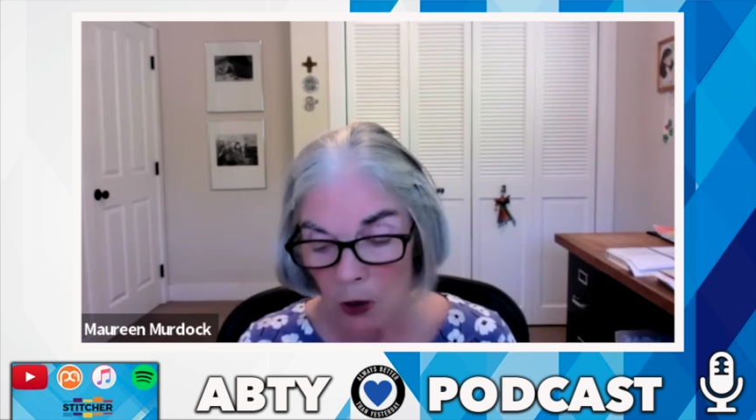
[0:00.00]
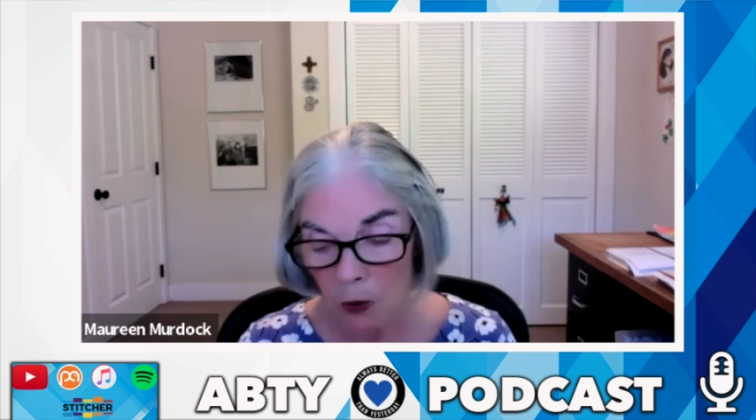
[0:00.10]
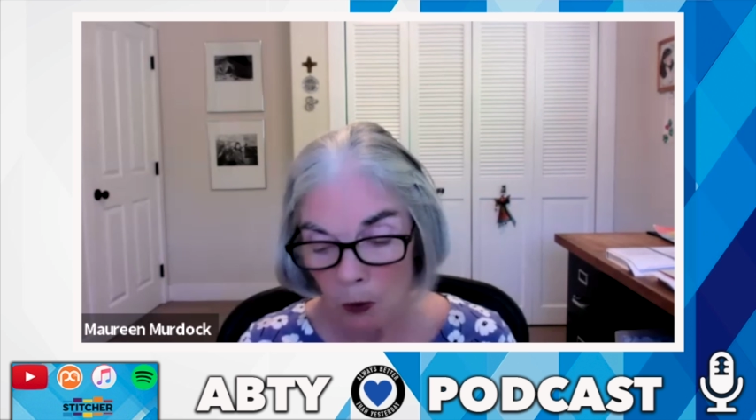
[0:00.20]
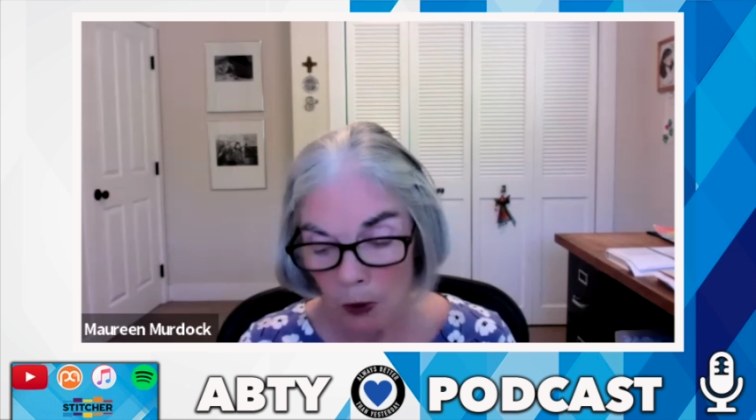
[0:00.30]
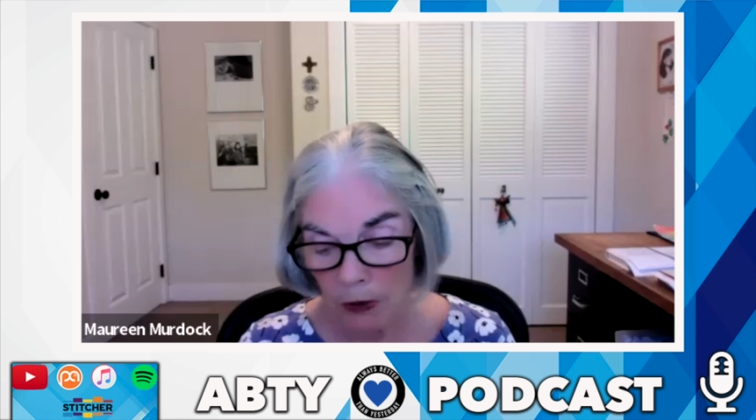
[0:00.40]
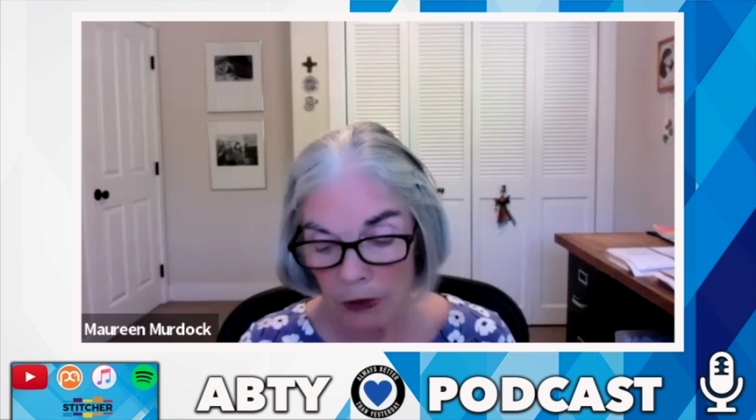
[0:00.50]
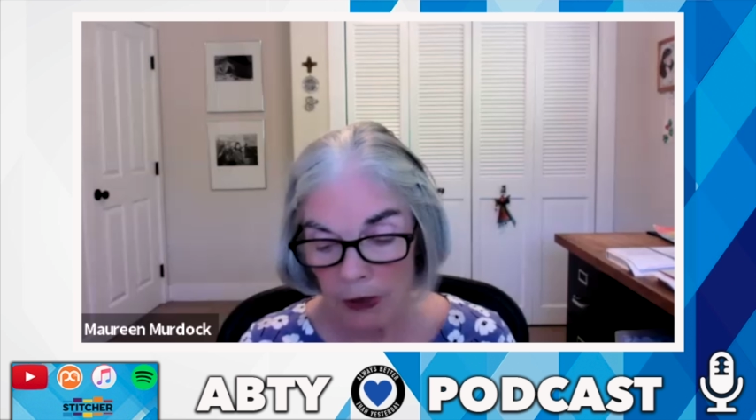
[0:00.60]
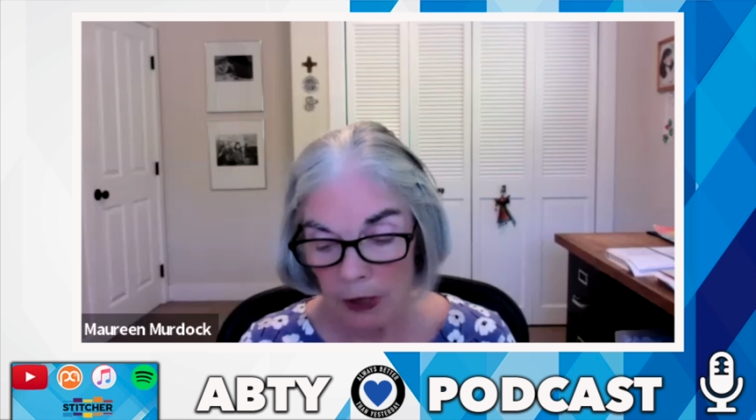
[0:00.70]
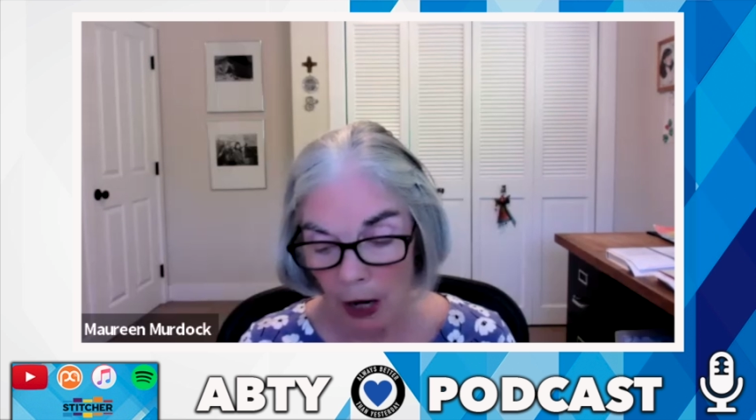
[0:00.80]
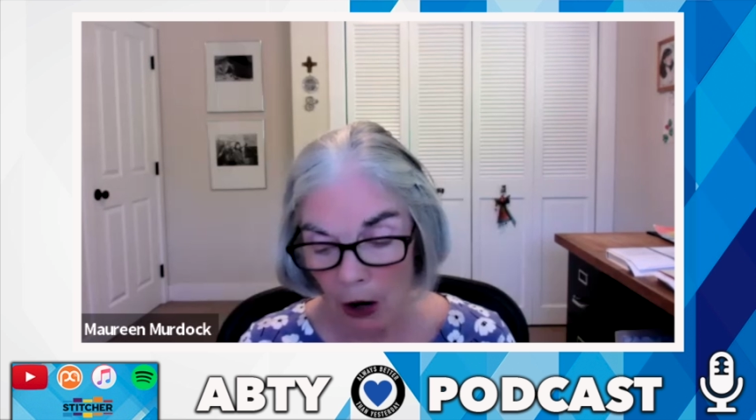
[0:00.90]
with
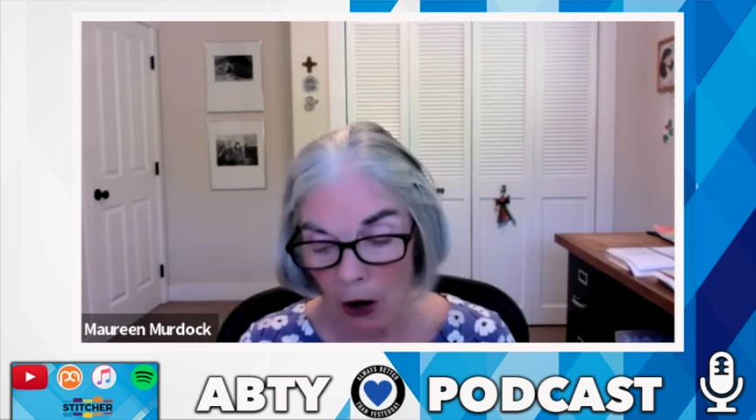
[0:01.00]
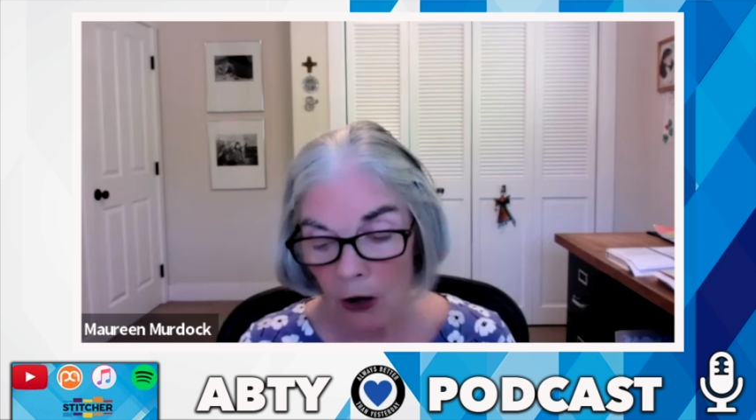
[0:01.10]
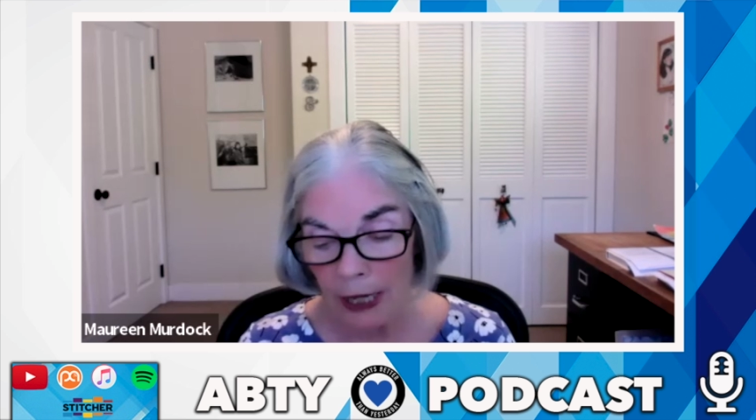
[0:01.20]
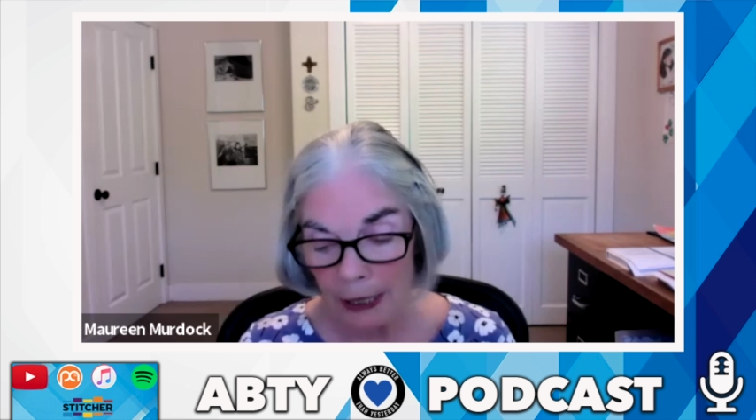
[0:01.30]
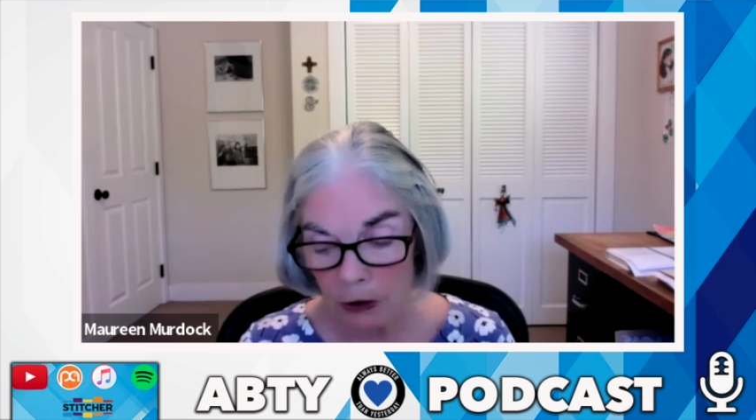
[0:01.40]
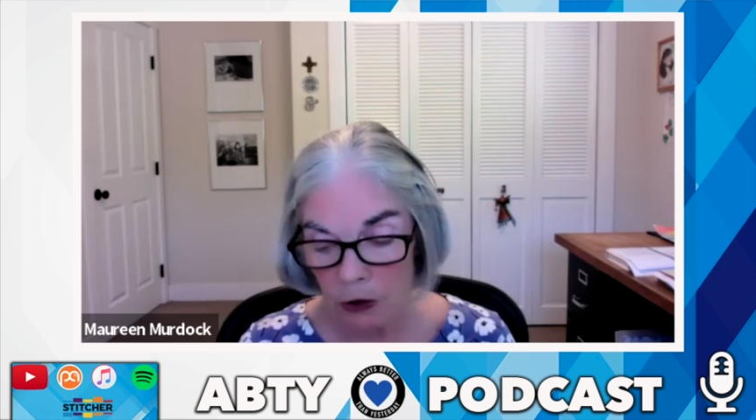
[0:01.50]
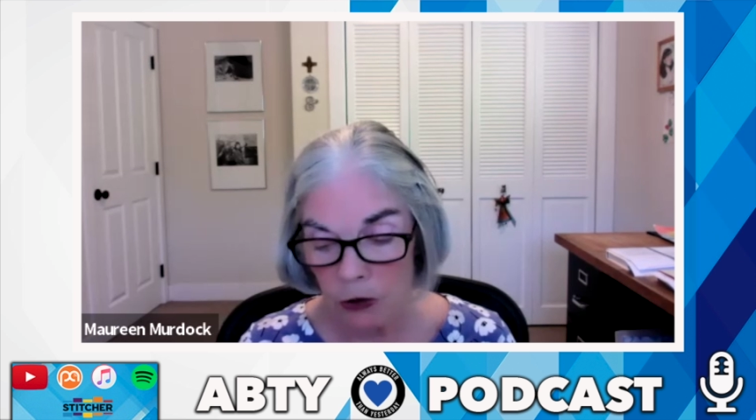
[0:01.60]
our inner